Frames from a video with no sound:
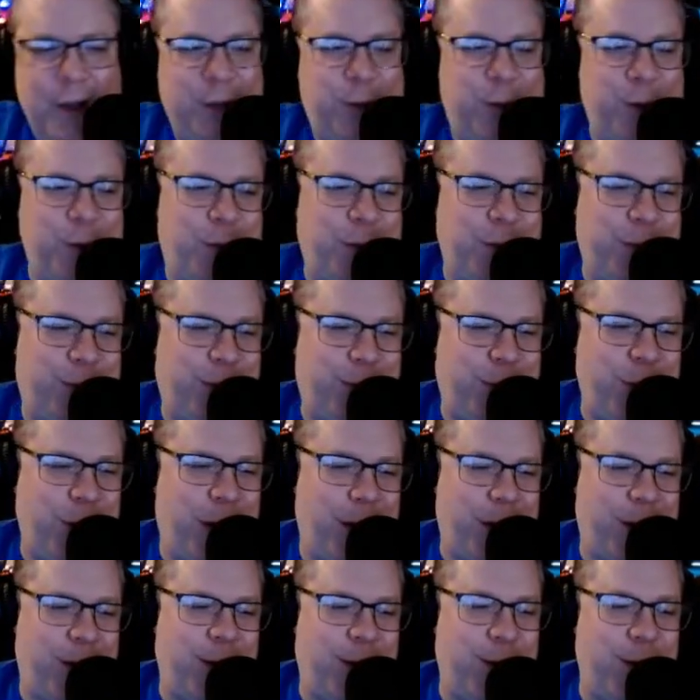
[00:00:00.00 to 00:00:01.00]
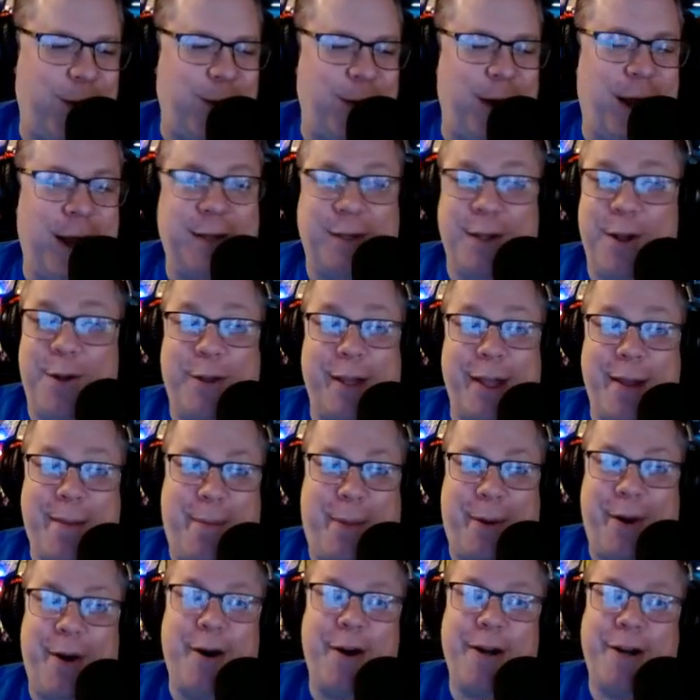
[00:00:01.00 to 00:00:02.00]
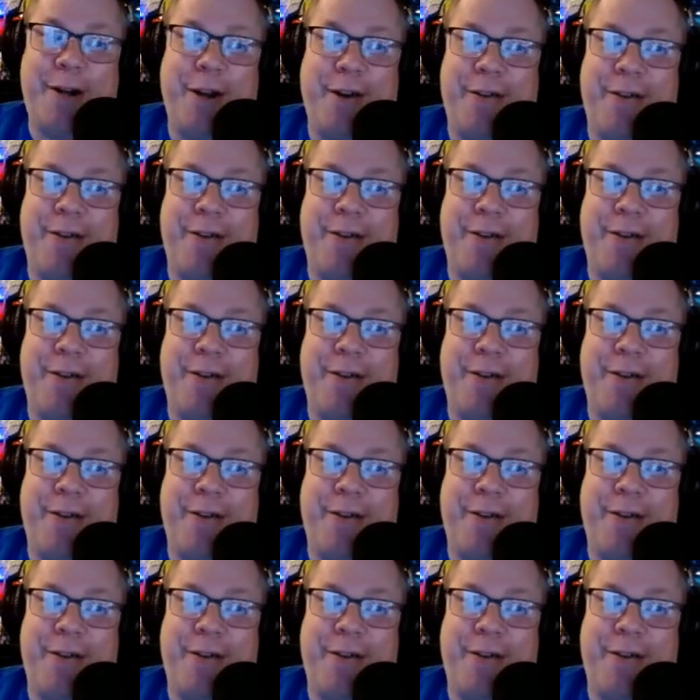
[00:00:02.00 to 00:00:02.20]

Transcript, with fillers: super stalker as only birds